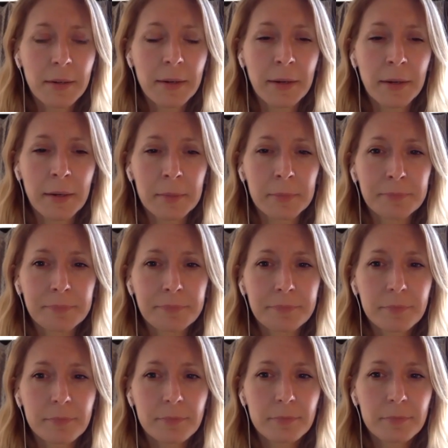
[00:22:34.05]
Um, it
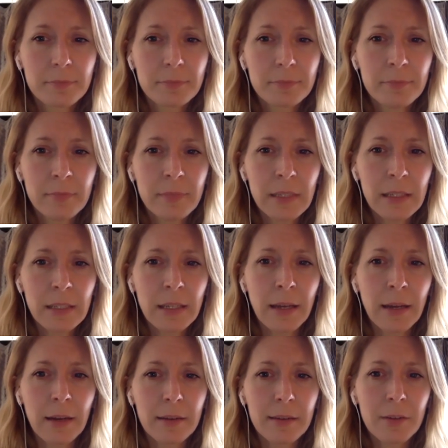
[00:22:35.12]
is.
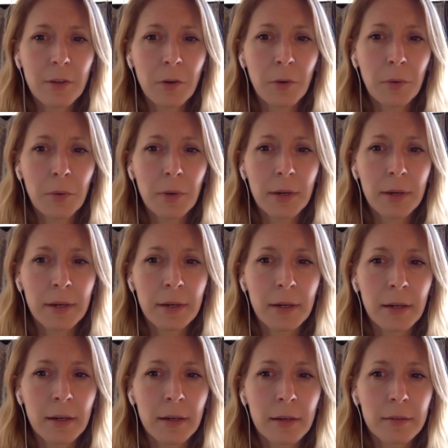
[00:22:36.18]
Yeah. So
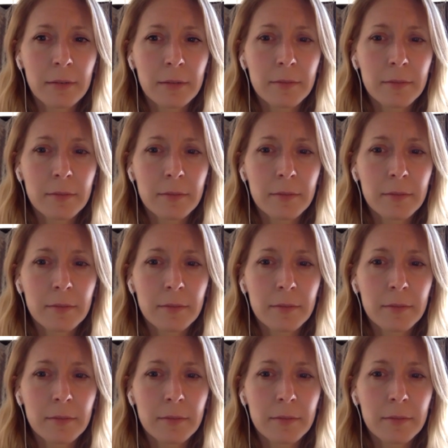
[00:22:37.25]
uh,